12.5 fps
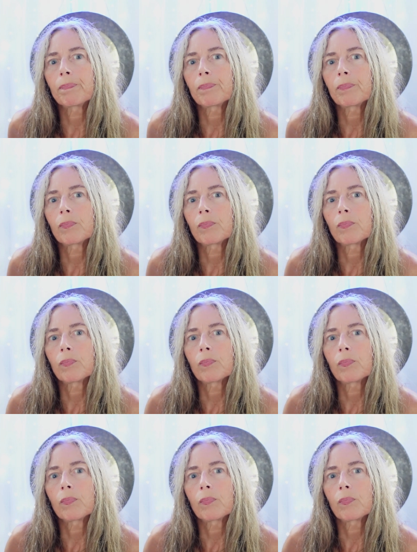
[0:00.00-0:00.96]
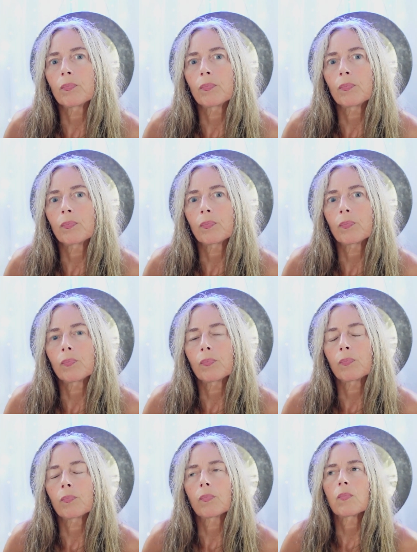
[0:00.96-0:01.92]

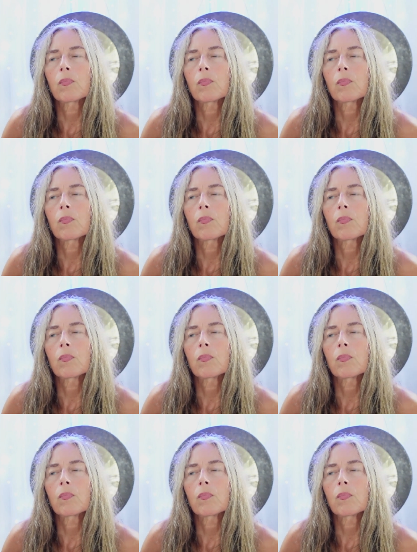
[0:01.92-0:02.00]
Nobody speaks.